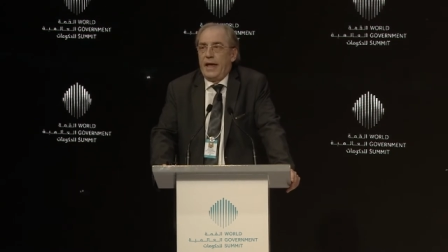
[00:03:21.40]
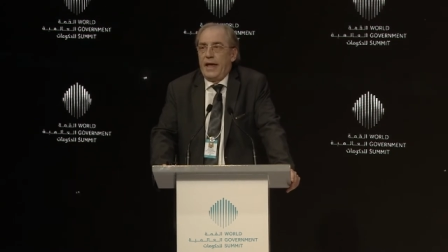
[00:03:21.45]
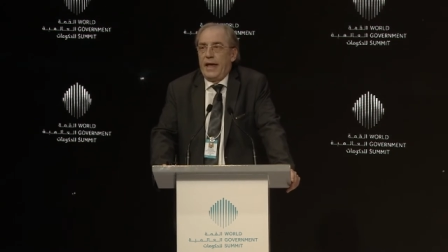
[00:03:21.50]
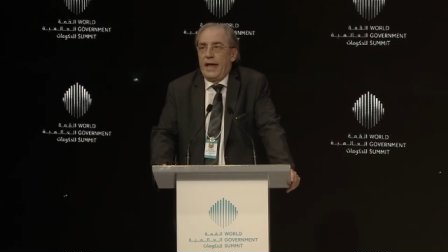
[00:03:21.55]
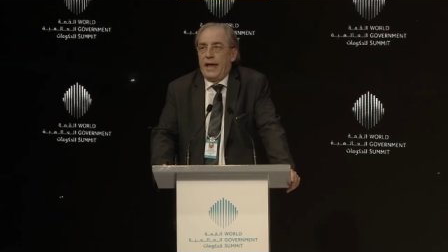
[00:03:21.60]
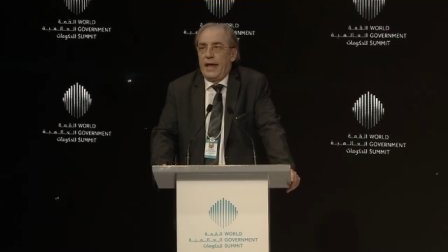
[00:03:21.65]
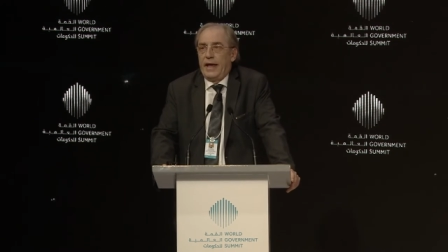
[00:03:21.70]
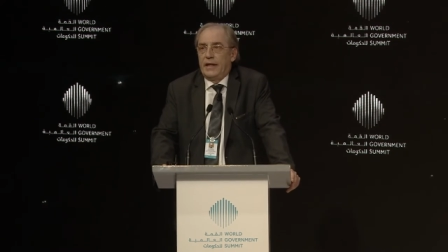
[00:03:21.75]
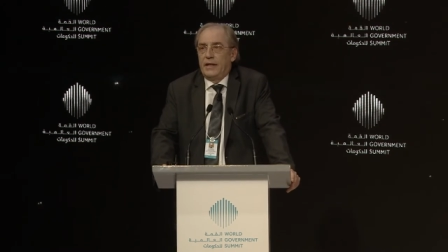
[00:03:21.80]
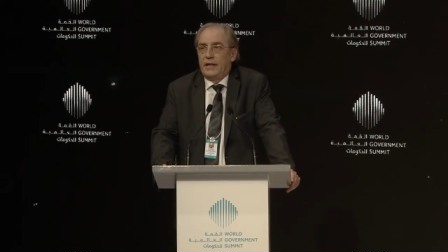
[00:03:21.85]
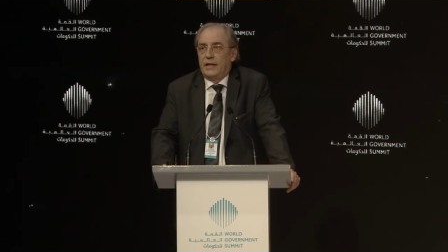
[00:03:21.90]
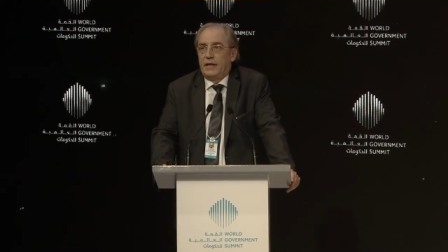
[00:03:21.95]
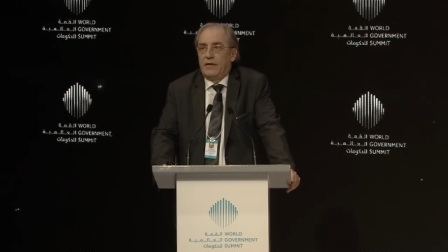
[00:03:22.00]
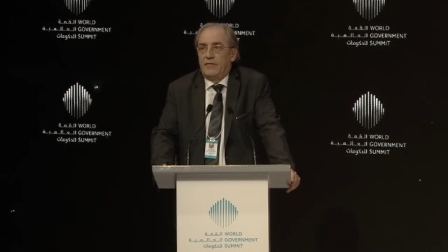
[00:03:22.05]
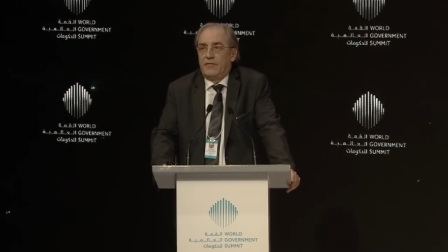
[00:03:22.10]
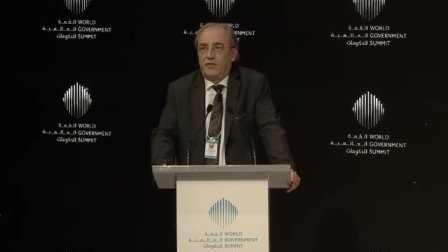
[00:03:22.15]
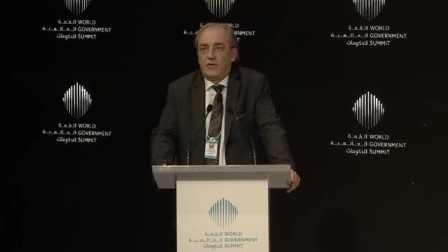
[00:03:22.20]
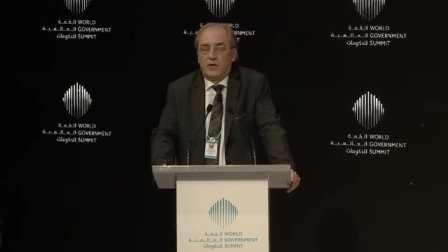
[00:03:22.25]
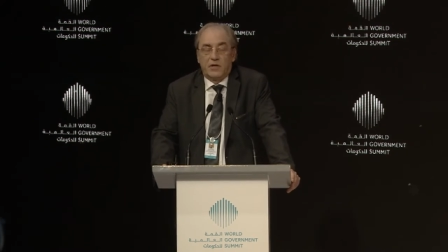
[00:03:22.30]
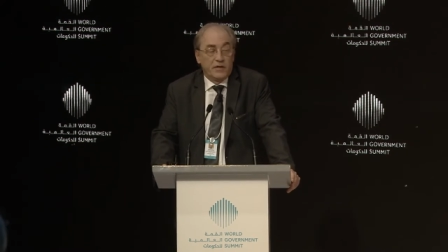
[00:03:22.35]
and
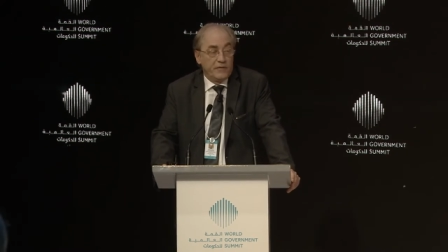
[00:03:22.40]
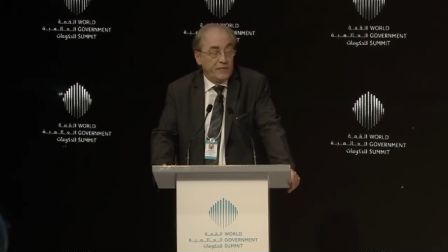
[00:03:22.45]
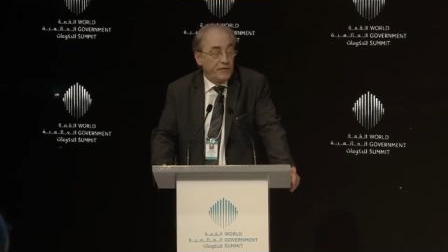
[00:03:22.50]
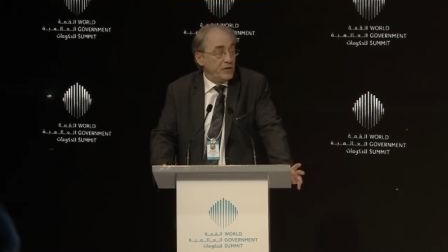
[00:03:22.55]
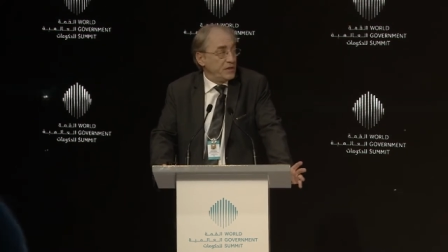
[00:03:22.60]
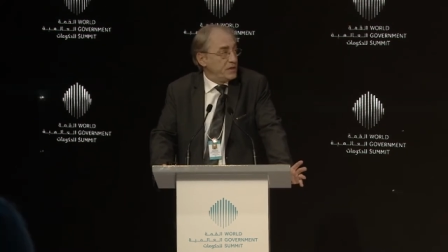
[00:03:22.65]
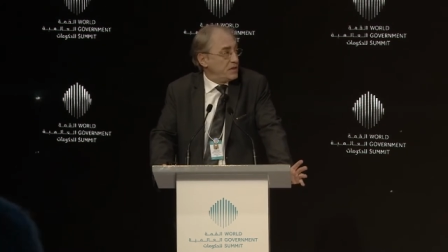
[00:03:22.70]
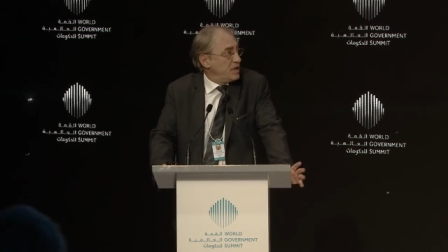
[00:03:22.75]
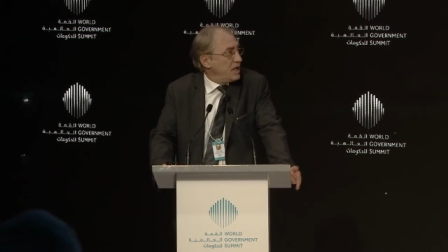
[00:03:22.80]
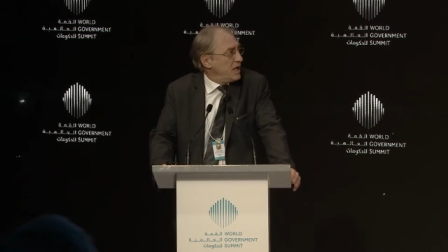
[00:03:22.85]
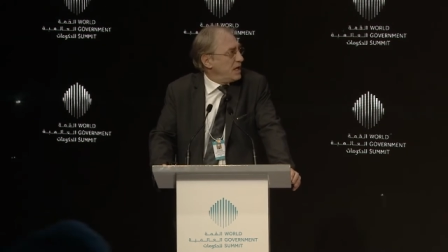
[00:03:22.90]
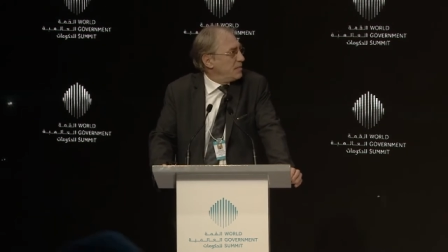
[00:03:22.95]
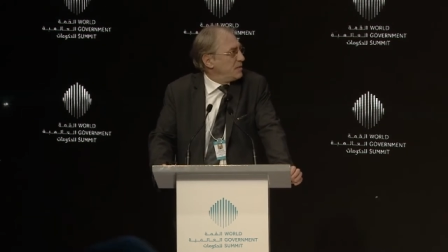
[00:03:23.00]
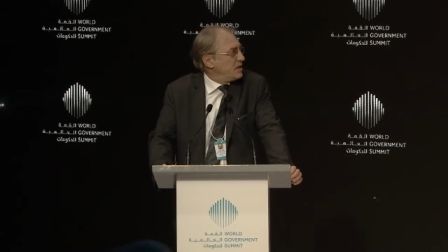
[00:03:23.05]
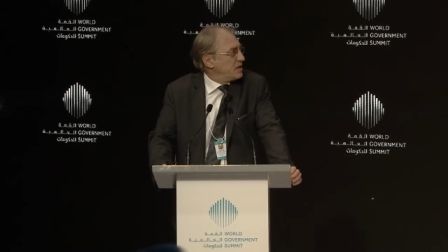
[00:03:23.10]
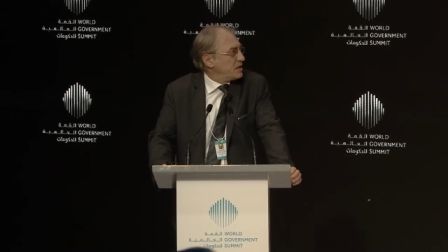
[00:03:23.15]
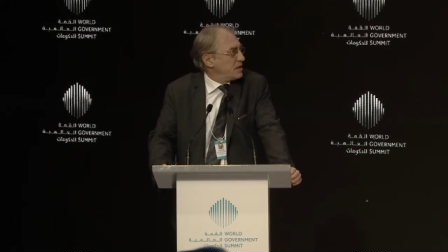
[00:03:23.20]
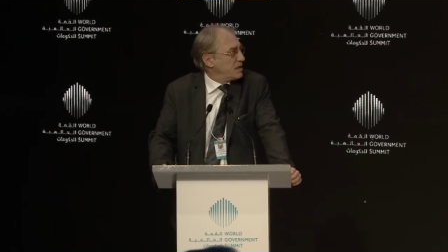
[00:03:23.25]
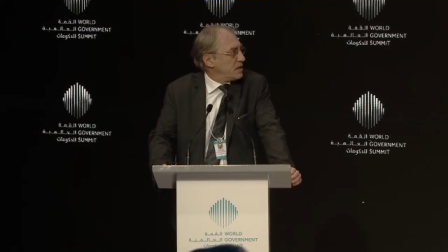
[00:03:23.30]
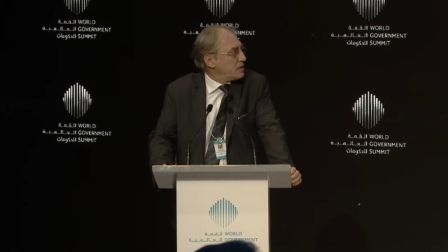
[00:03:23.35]
for the first time
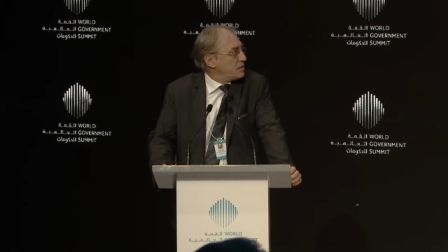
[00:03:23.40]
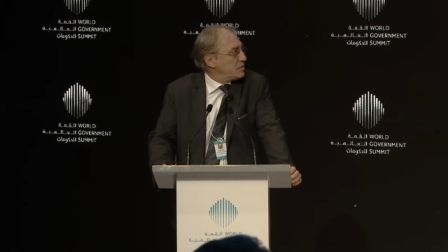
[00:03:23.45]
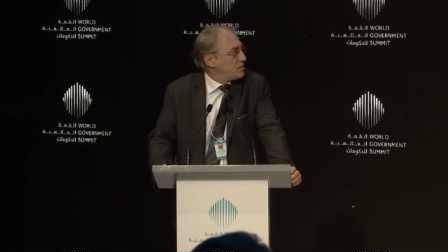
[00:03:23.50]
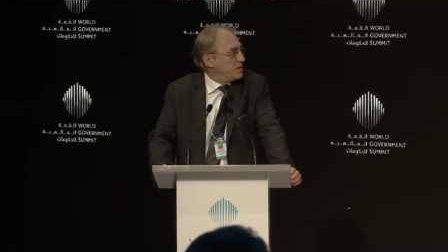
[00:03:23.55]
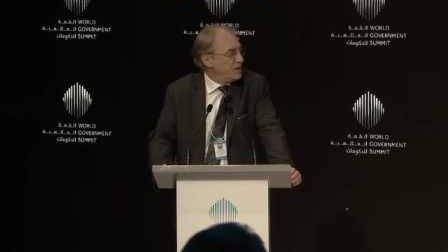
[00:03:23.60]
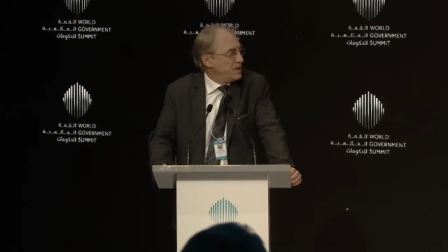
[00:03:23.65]
it has